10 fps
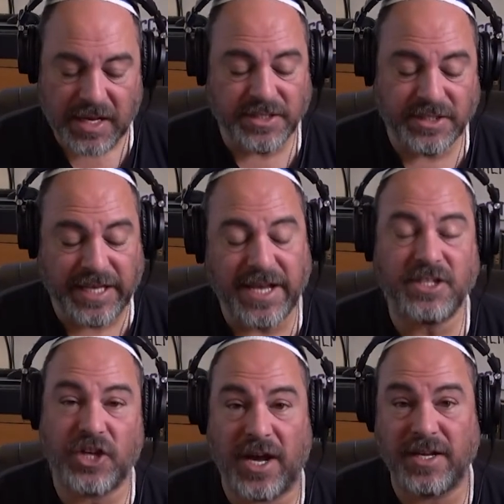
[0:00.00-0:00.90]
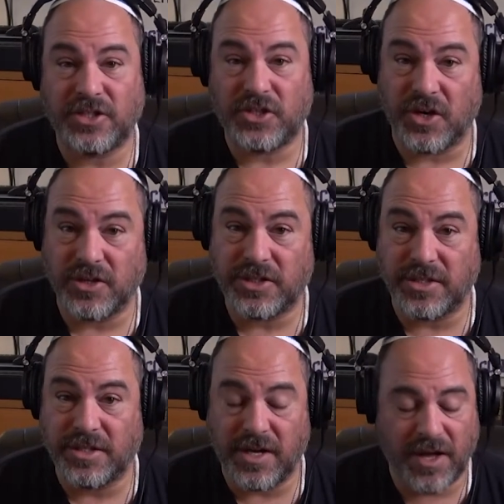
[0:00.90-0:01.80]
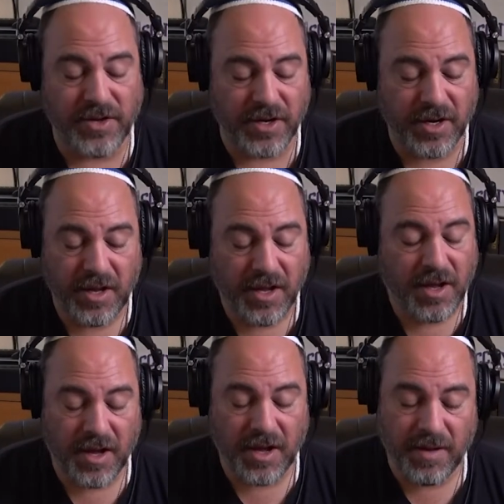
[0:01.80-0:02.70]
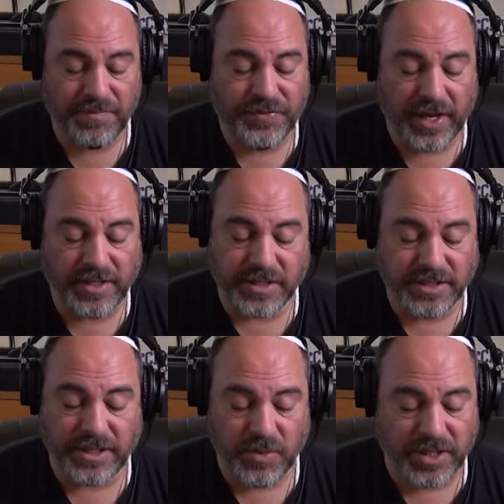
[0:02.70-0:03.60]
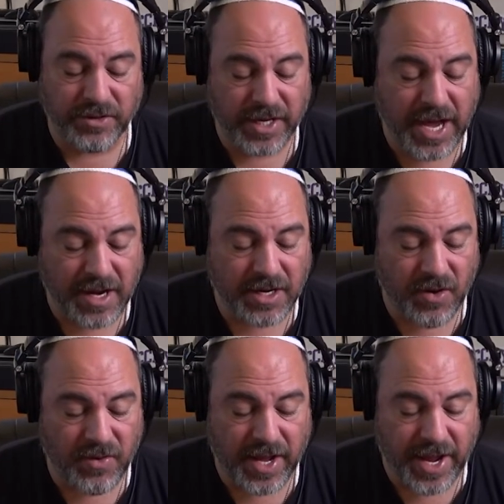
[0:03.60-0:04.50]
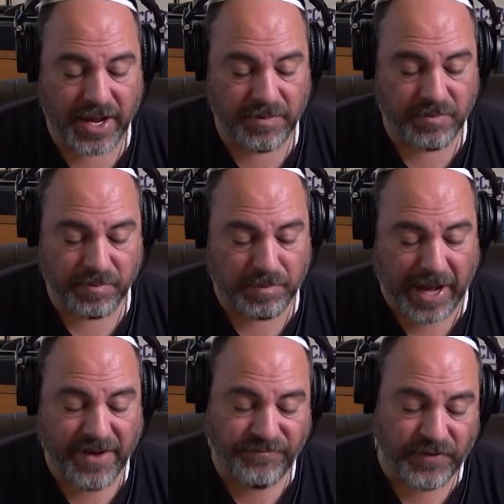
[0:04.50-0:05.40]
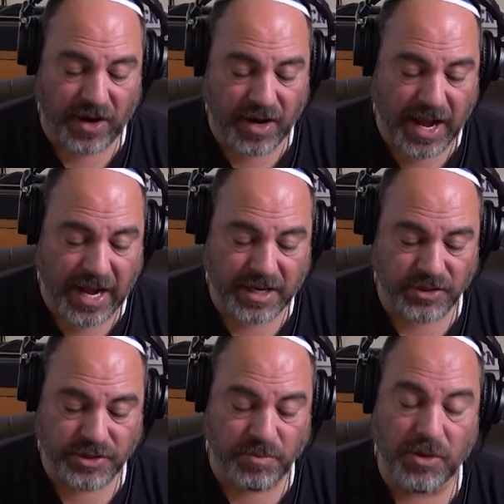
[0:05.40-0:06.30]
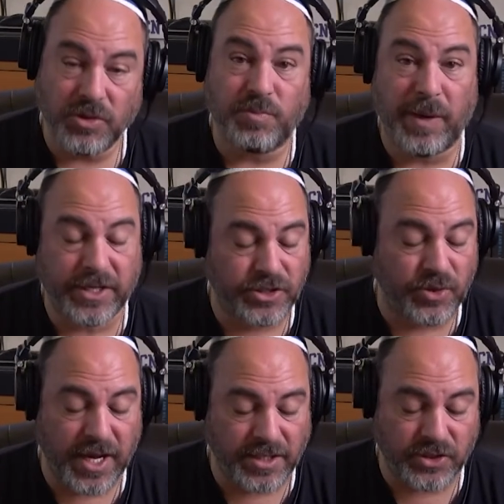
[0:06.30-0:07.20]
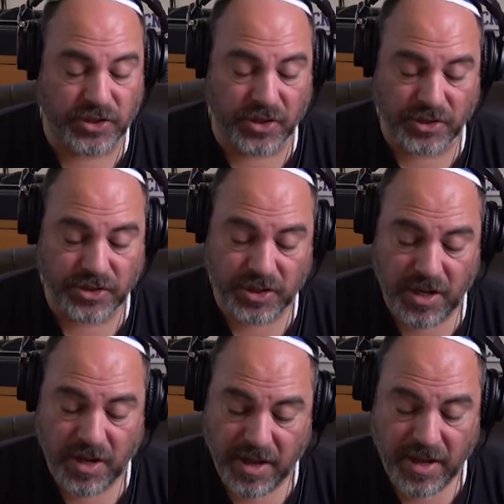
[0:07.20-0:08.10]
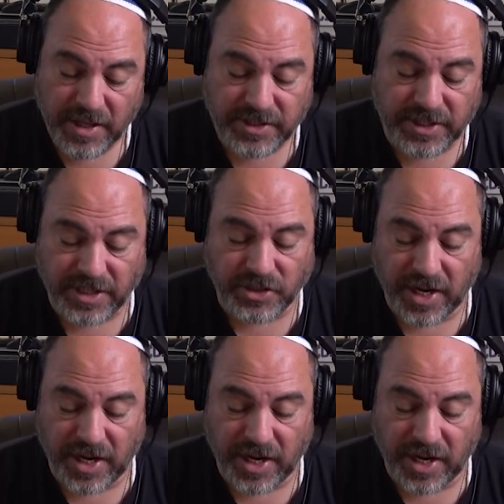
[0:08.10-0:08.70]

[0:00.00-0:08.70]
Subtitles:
St. John's Church is another thing to see when you're in Akko, and by far Akko's most picturesque church. St.